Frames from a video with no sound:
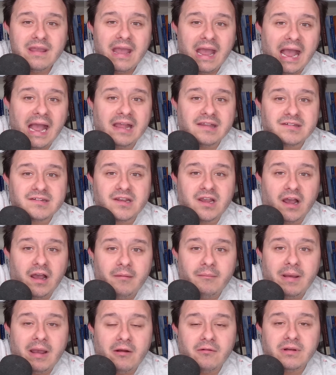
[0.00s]
has
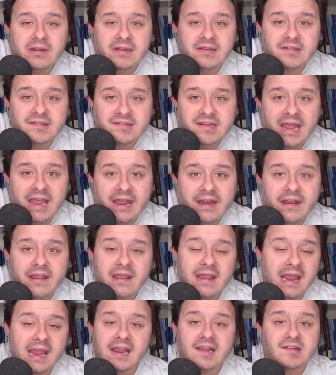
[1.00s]
come out and said,
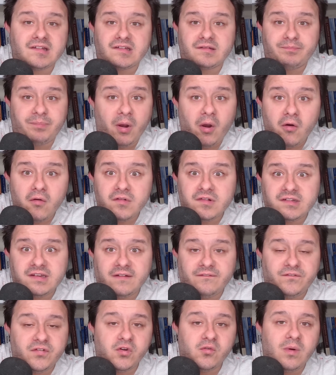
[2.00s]
exposed,
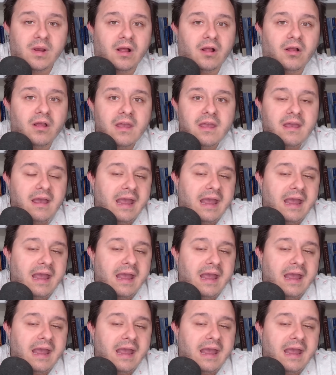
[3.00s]
if you will,